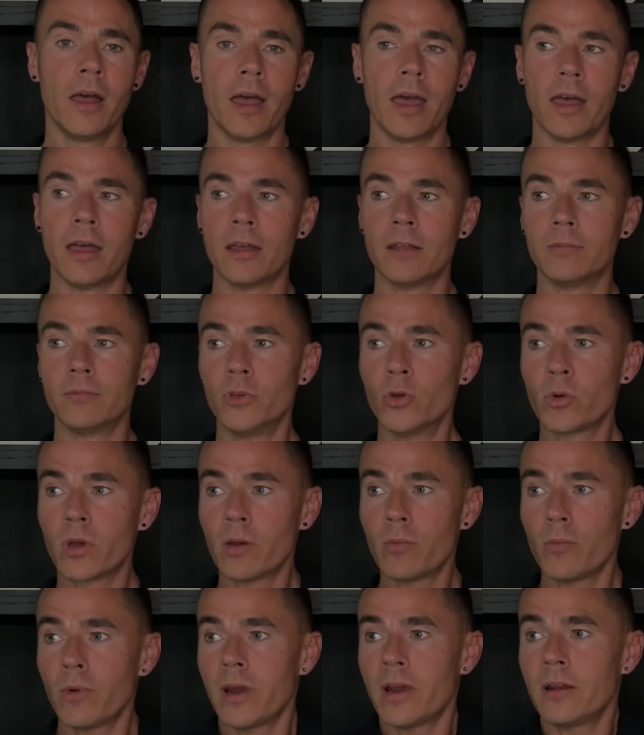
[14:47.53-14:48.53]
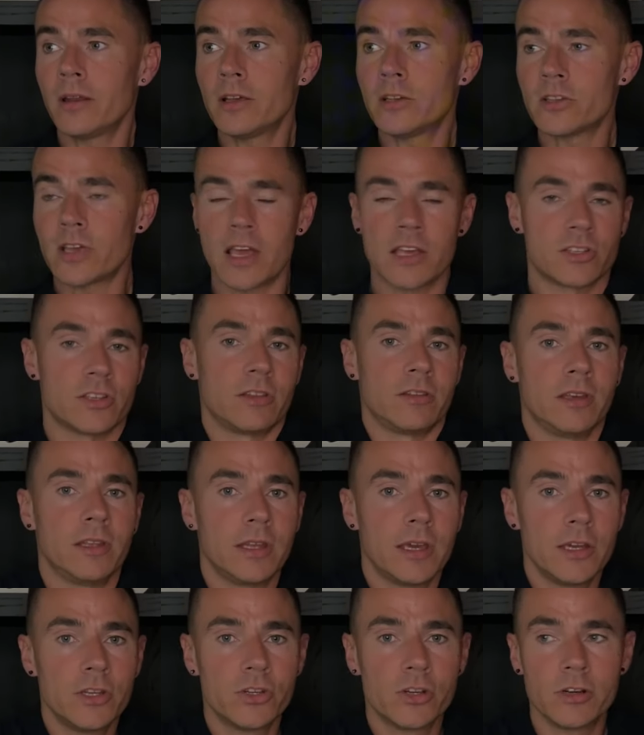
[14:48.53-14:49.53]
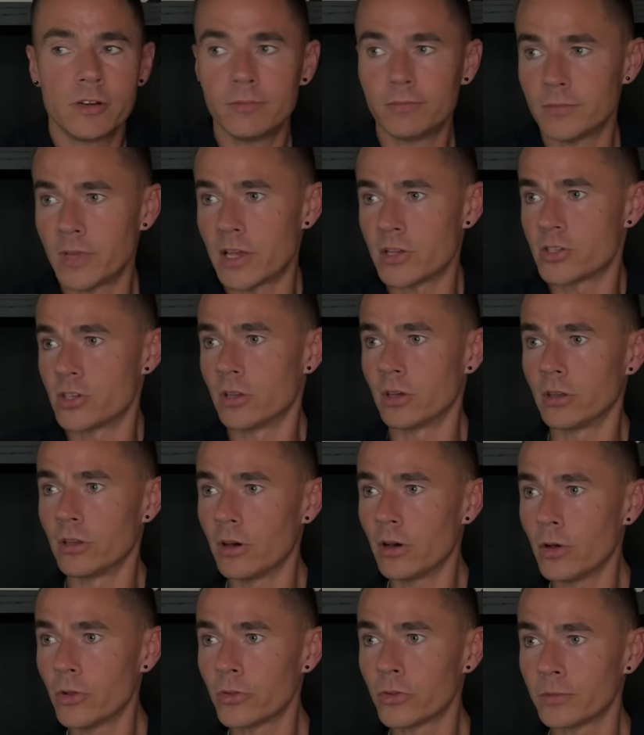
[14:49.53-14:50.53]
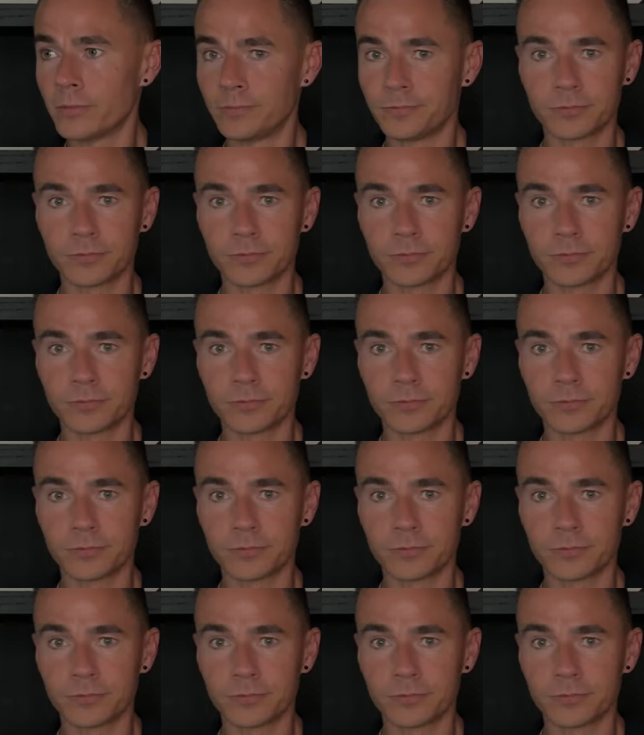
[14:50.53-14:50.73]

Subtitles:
And you can wear this as a teenager, as an adult.